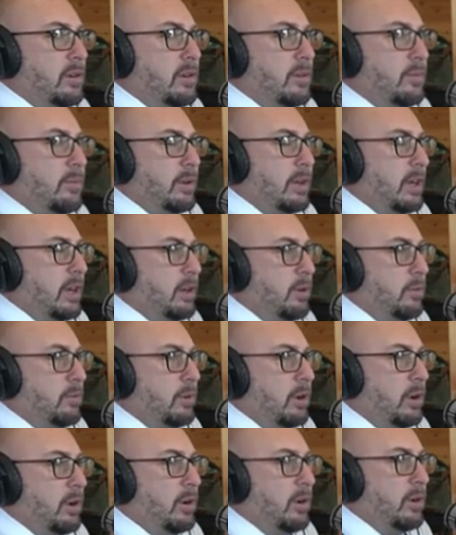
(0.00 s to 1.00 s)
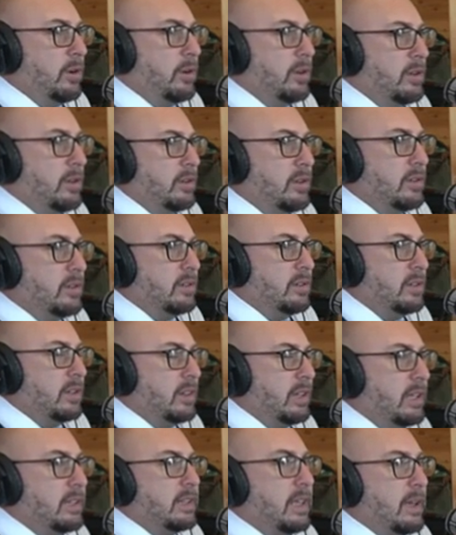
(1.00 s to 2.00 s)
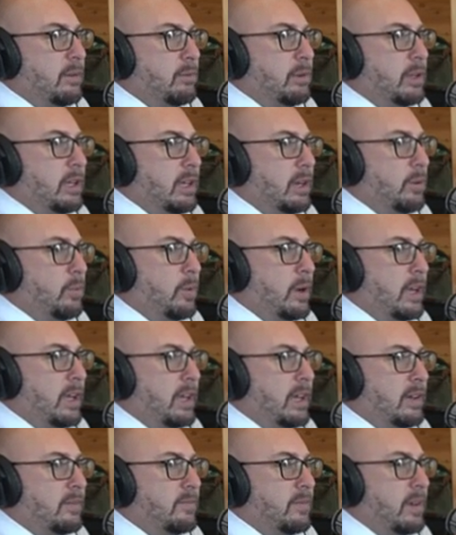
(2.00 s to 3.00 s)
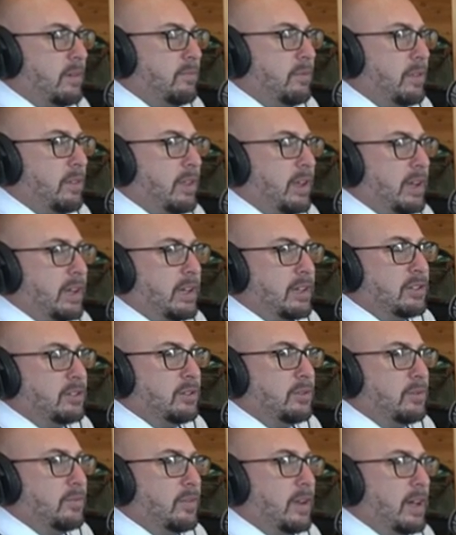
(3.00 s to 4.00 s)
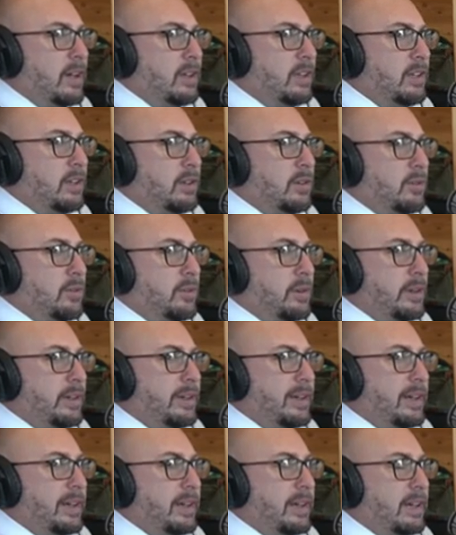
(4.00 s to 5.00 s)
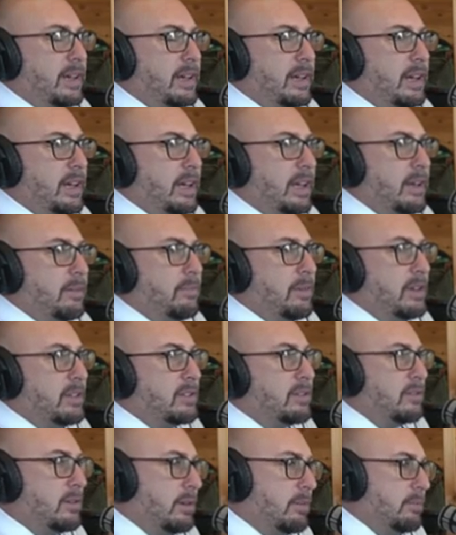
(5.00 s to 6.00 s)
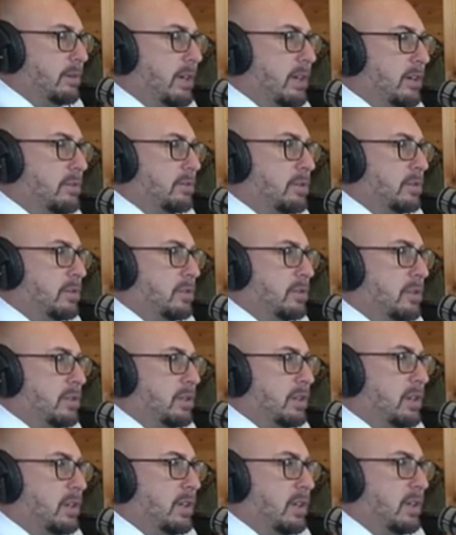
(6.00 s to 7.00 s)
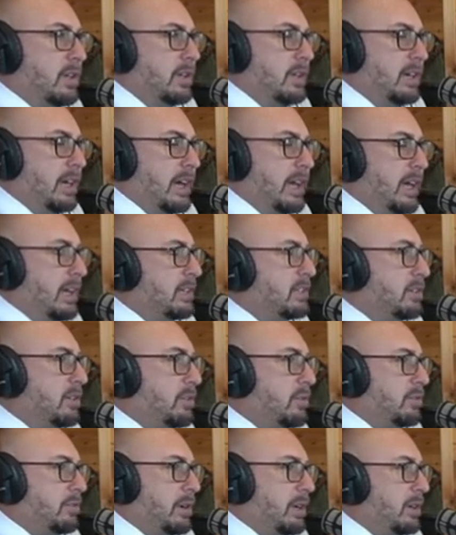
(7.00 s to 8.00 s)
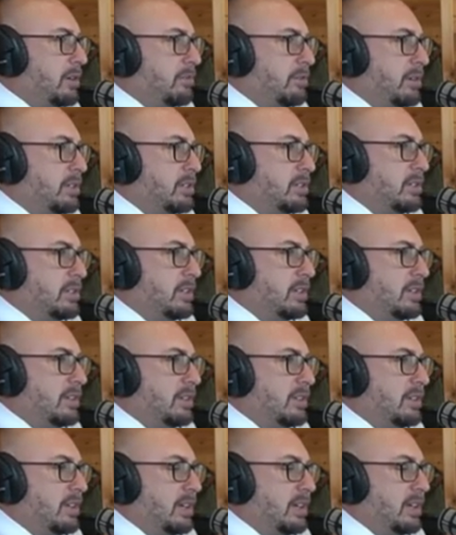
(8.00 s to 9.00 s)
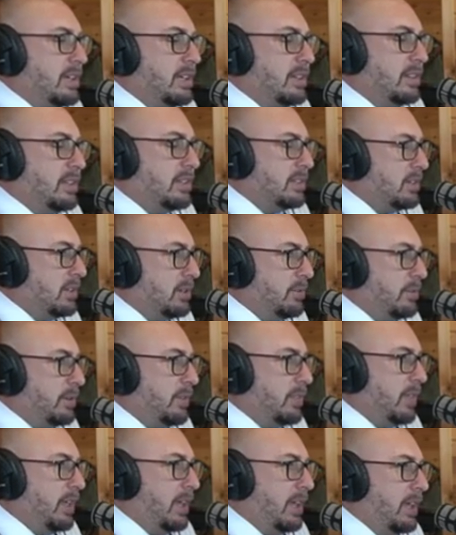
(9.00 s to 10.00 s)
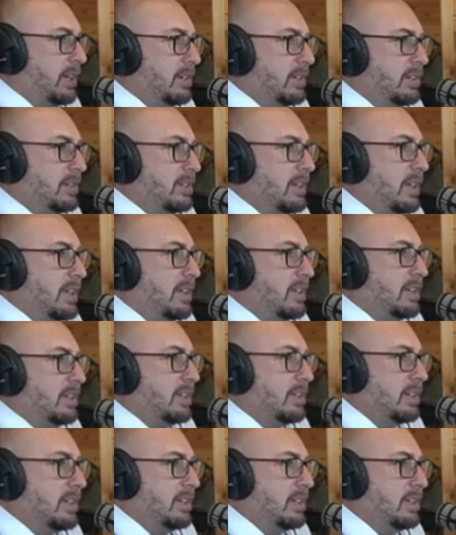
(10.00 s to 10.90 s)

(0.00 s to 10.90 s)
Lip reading: what I do wrong to let that one get away. I feel like I showed value. I had my script down good. I asked all the right questions. I listened to what they had to say.